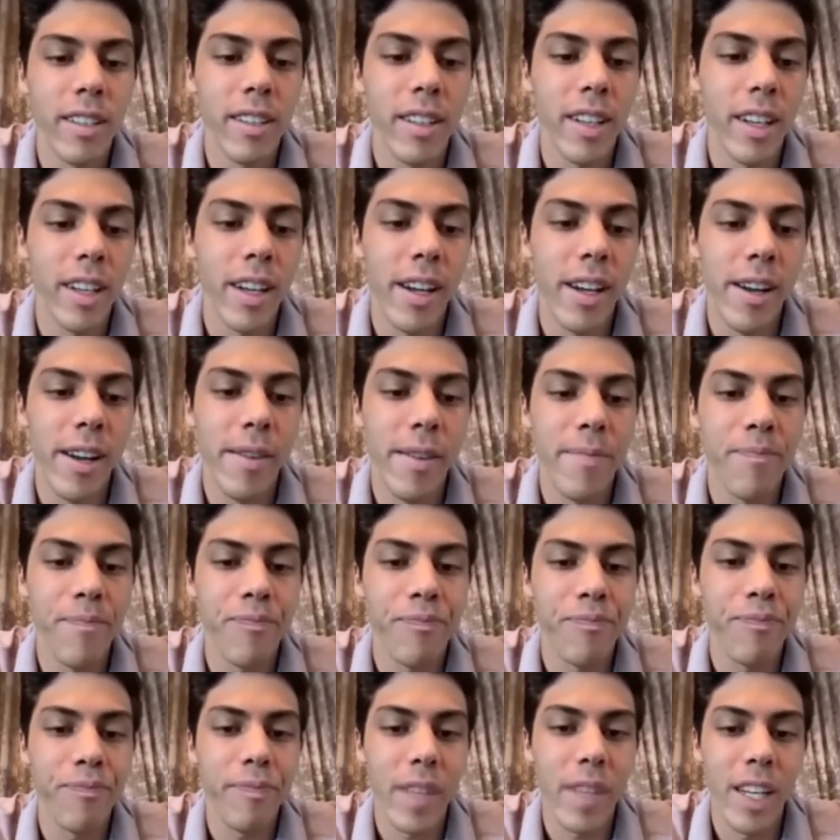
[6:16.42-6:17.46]
um,
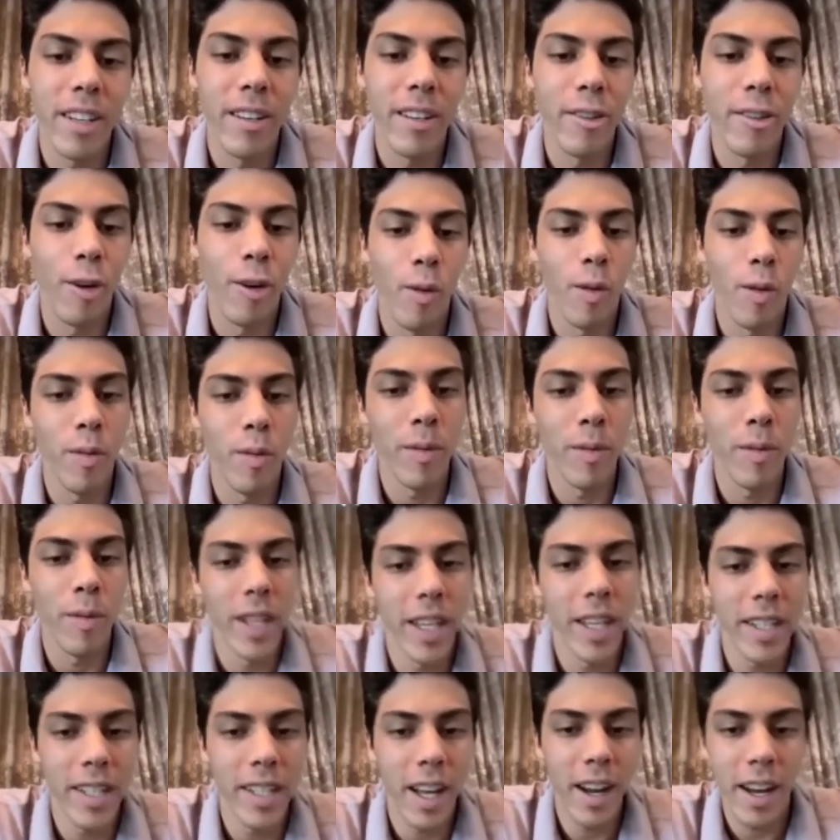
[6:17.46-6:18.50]
normal. But
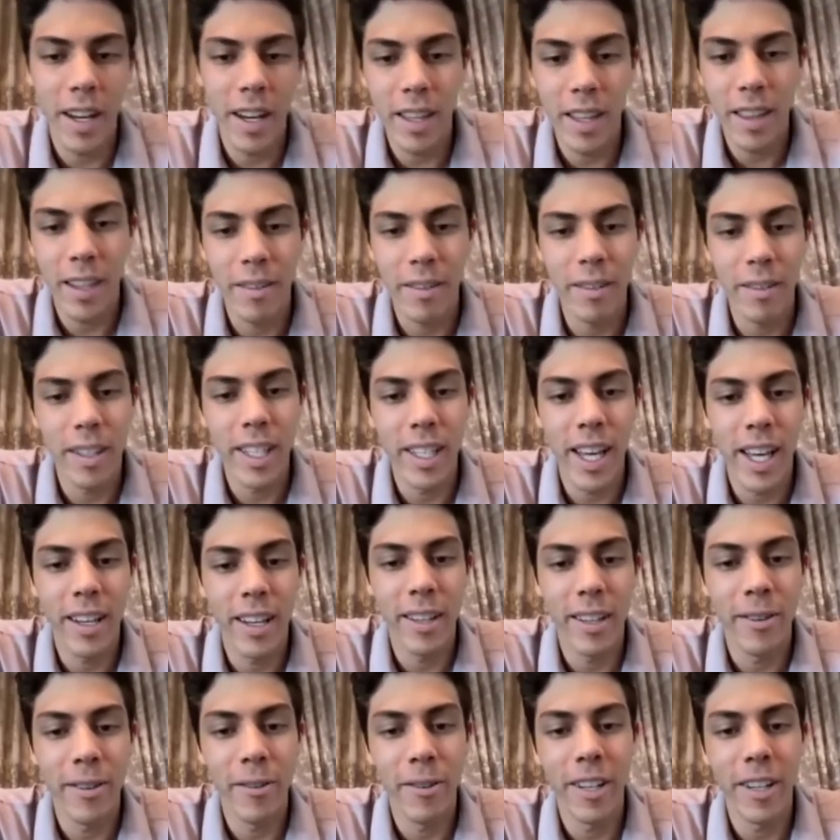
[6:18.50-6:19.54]
that's not anything really out
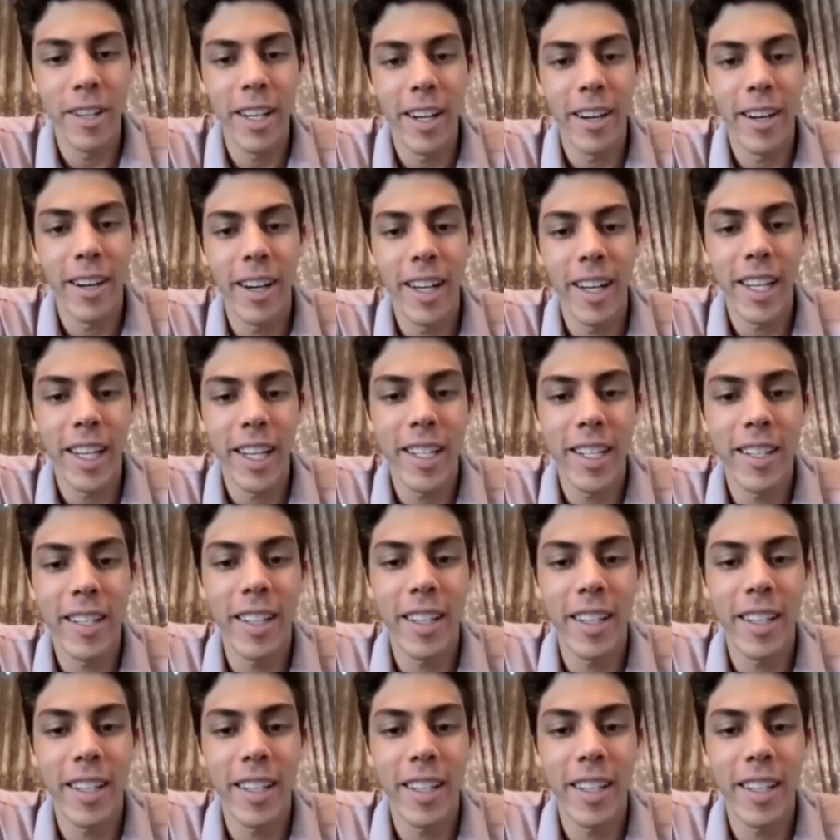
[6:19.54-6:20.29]
of the ordinary, I guess.